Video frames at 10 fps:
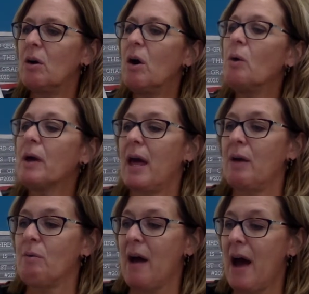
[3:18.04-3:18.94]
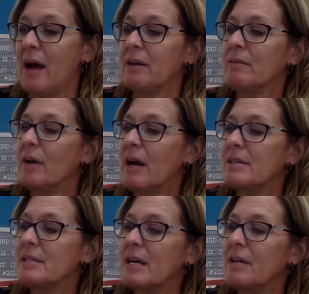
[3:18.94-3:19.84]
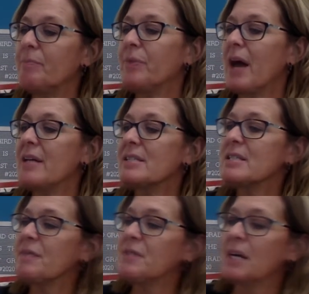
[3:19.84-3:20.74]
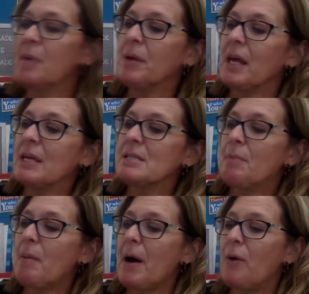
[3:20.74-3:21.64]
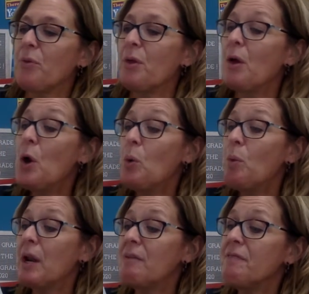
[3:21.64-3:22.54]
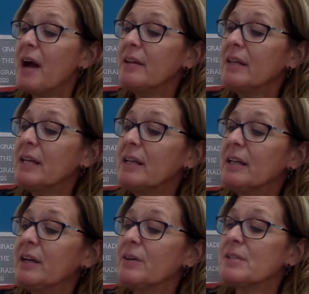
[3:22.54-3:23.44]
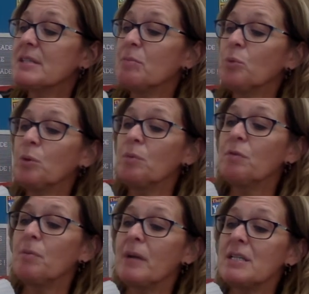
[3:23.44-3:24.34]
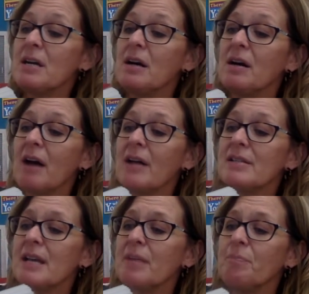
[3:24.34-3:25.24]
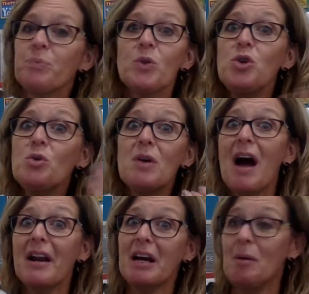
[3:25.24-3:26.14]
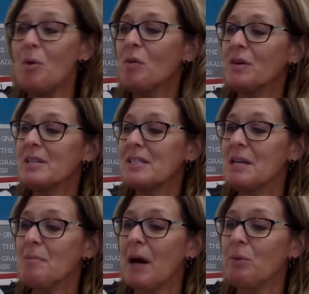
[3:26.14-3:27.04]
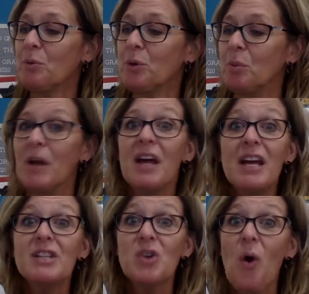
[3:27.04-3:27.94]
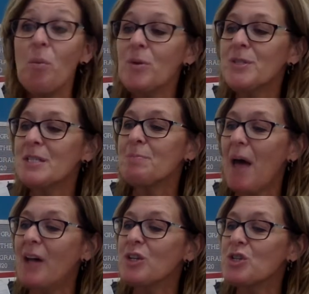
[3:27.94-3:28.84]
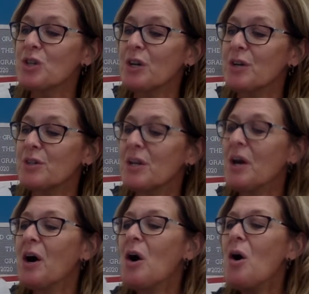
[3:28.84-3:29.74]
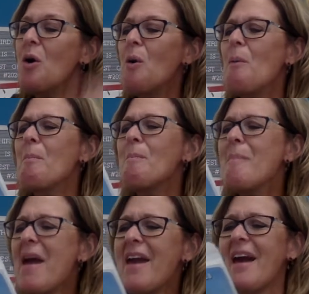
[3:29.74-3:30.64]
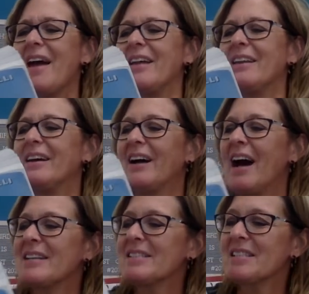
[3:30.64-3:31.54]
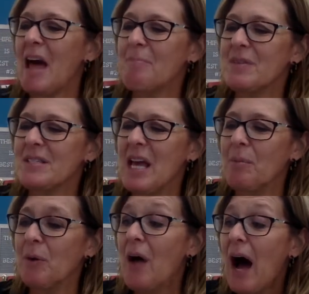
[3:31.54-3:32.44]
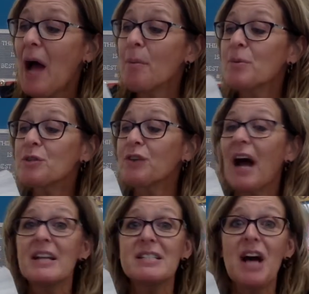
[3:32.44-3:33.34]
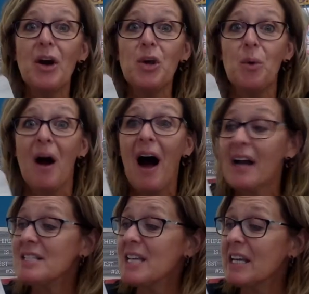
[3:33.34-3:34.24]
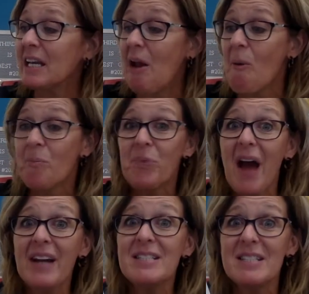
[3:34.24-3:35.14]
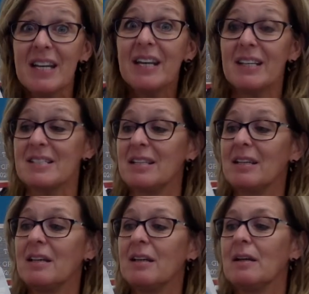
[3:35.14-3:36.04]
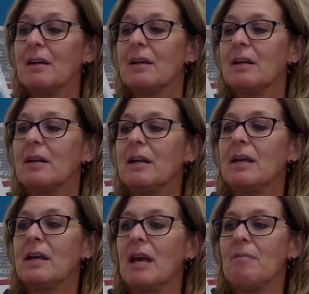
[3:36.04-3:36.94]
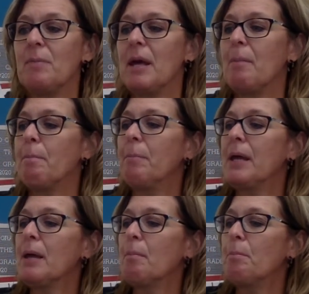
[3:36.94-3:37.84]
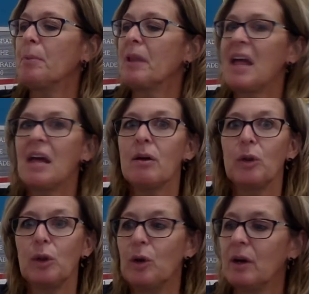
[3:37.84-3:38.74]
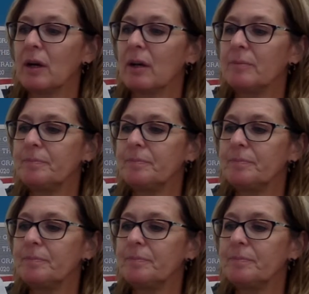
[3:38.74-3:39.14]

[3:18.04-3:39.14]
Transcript: Okay, rat, I said. I stuffed a cupcake into my mouth. When I finally cleared some room for my tongue, I said, You gotta come over and see my room. It's almost as bad as yours. Oh, man! I slapped the table. I almost forgot to tell you. I did it. I did it. He gave me a big blank look.